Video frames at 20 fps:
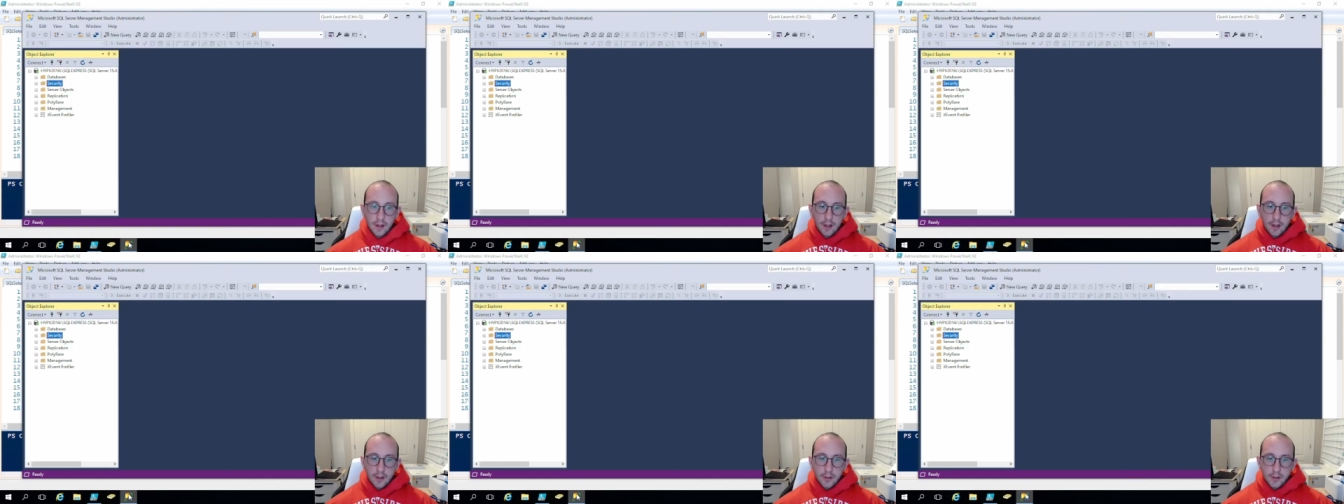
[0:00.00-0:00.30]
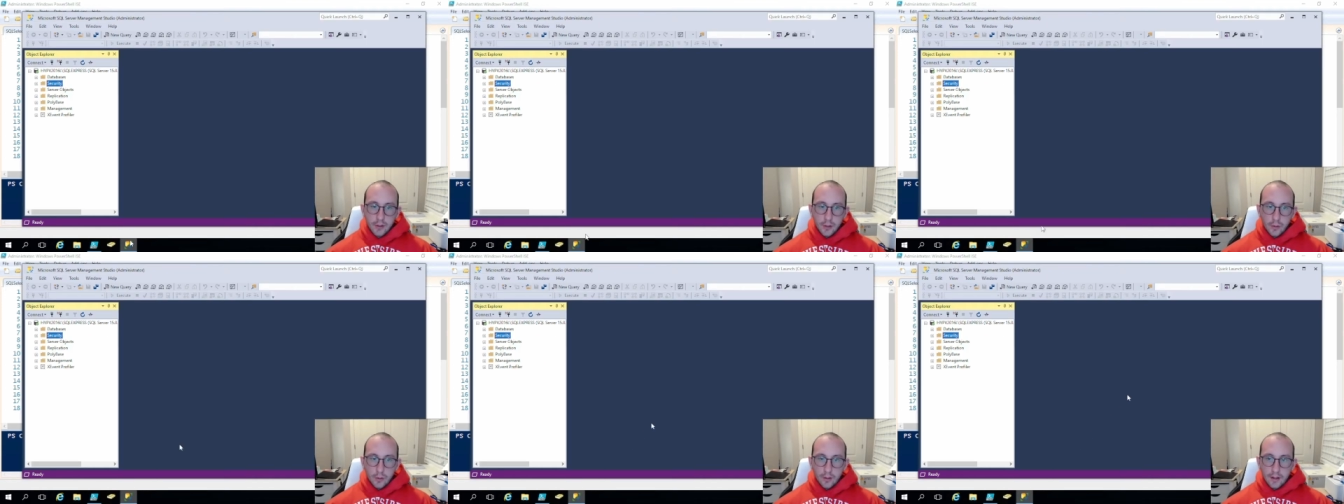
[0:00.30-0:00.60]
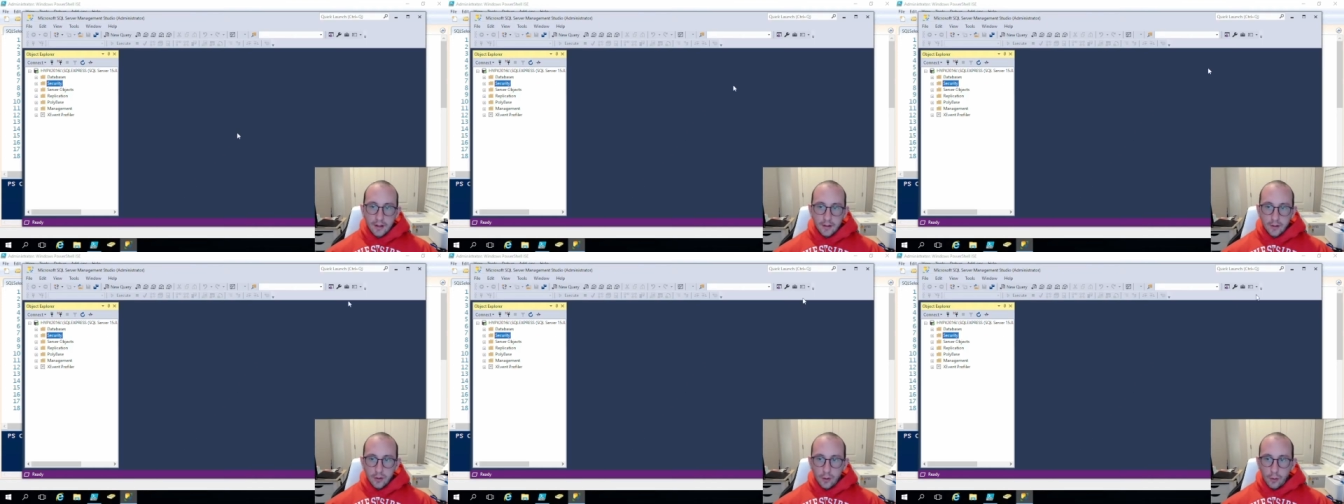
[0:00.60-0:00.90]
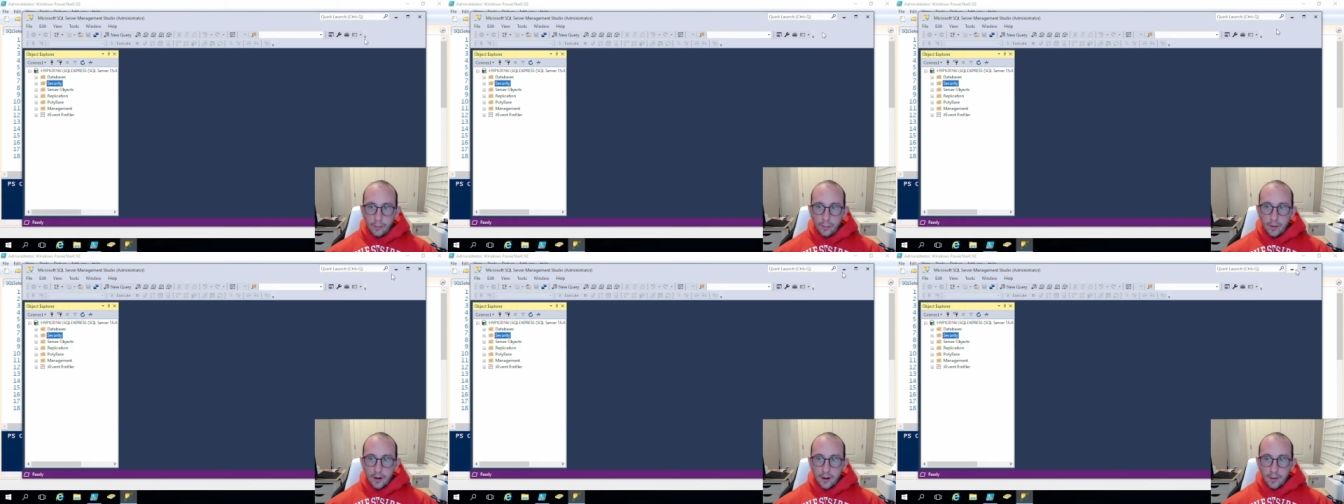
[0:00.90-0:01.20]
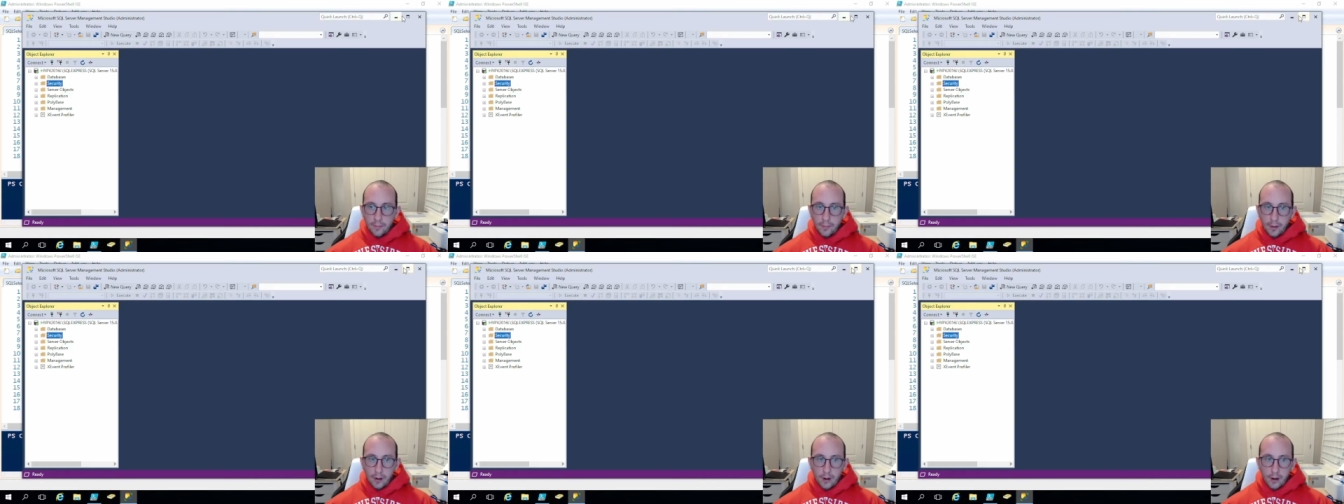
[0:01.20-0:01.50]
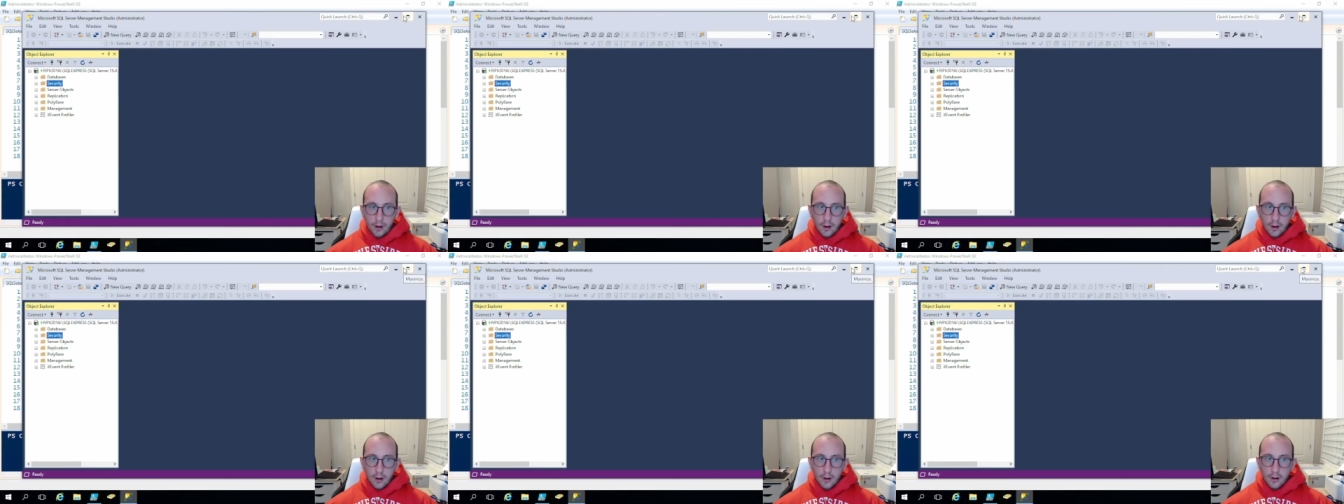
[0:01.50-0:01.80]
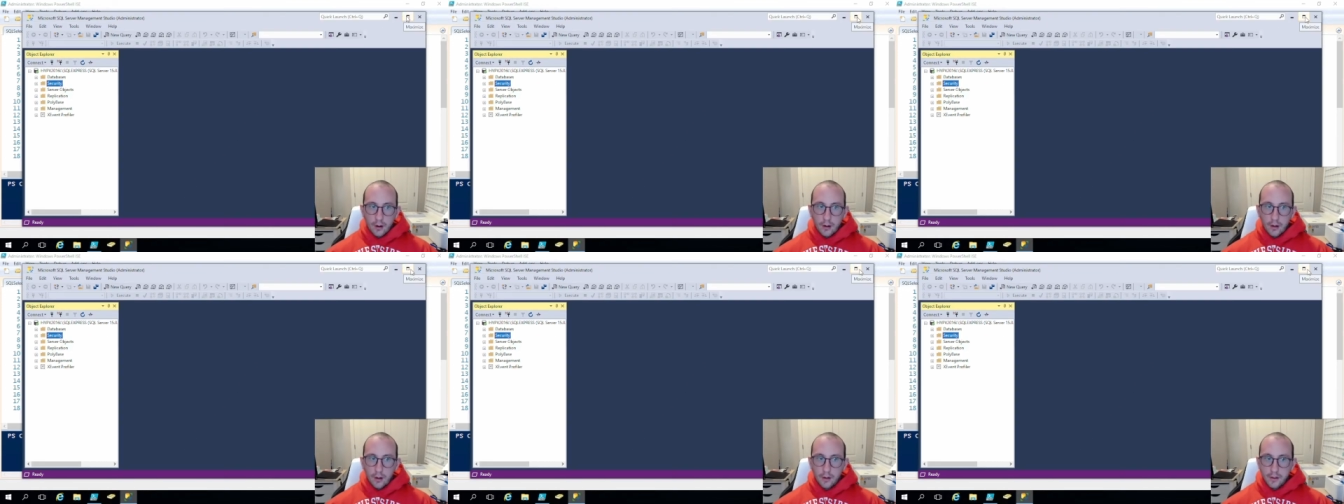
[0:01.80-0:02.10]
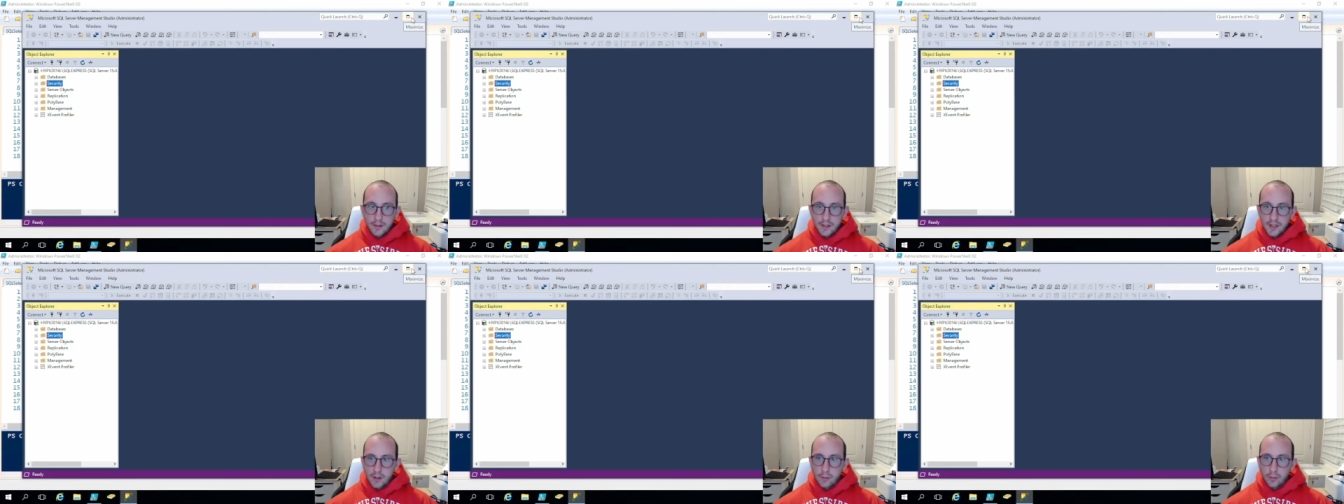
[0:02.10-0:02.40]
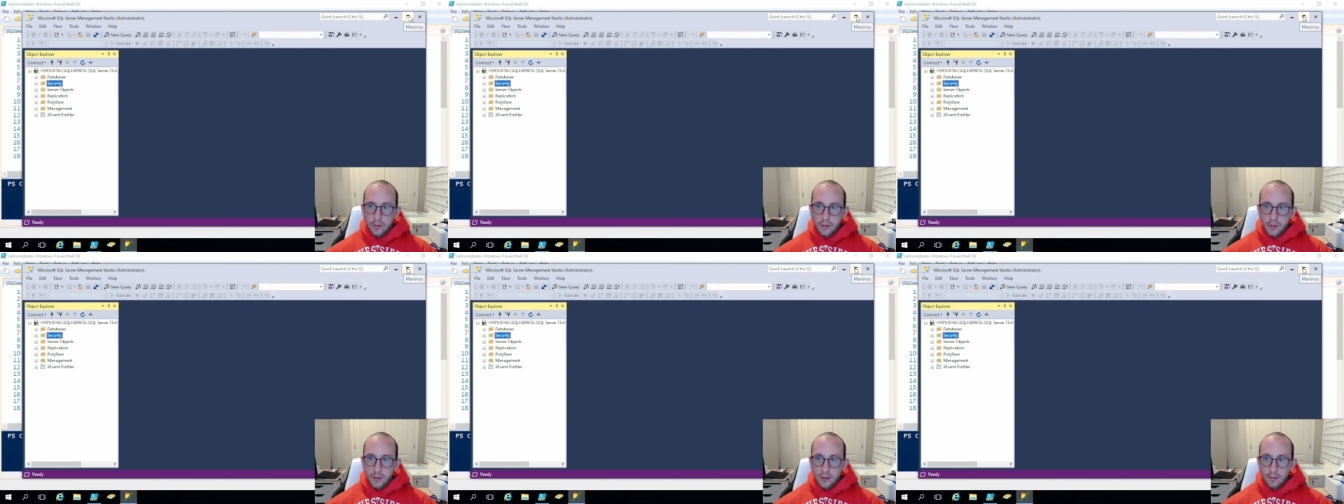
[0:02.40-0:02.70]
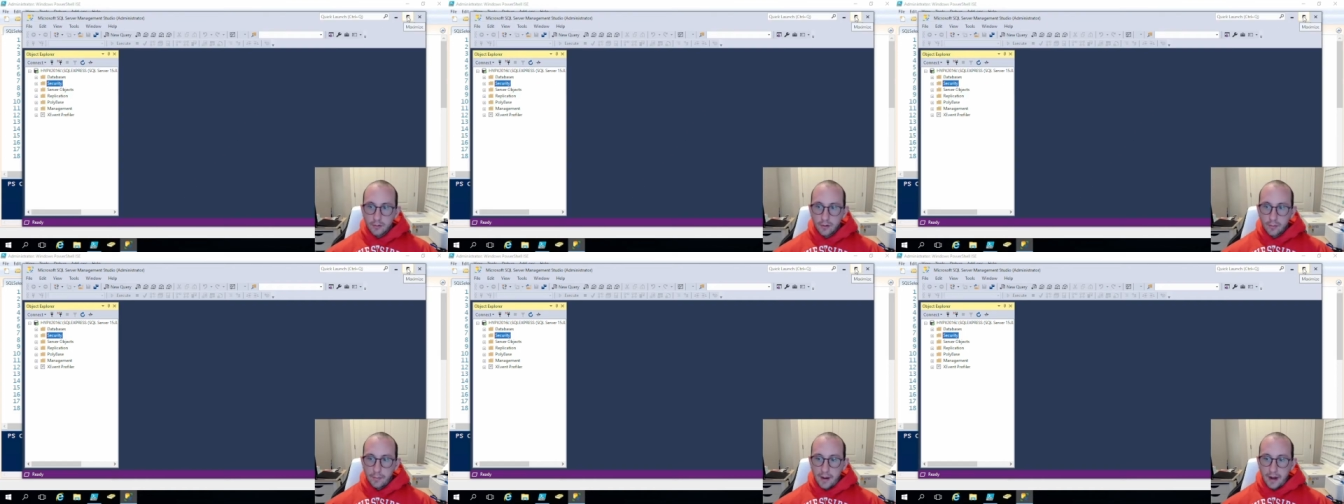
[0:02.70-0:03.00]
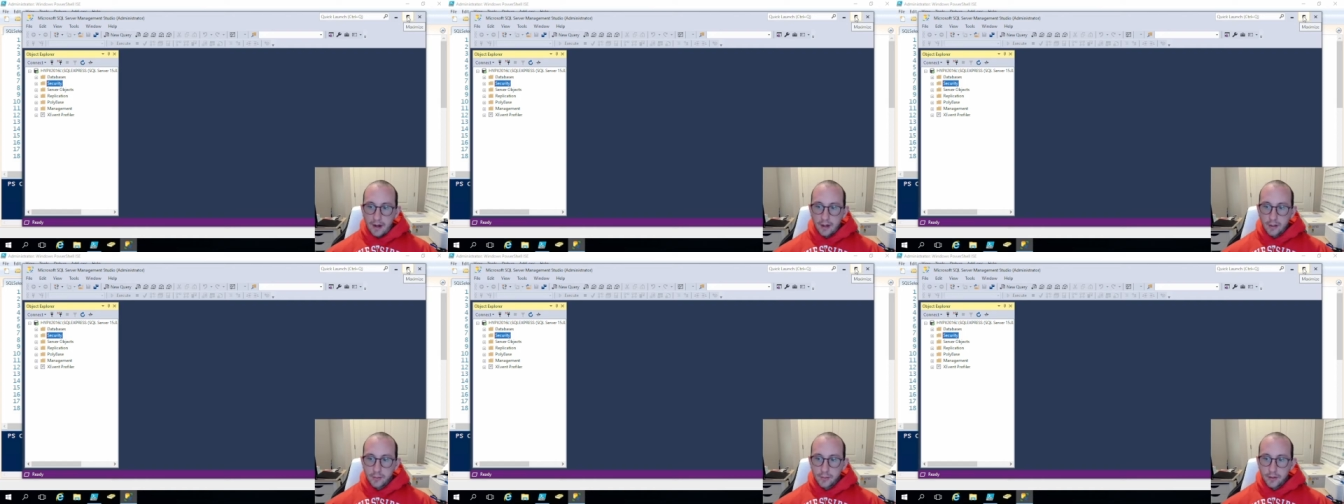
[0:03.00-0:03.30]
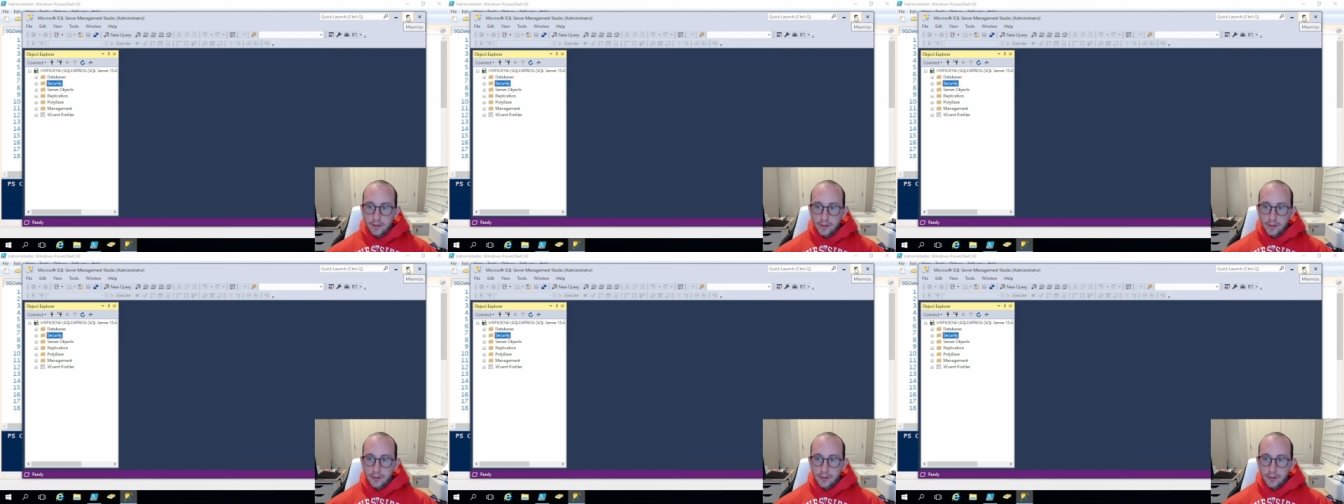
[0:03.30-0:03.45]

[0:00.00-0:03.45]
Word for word: So let's open up our SQL Server Management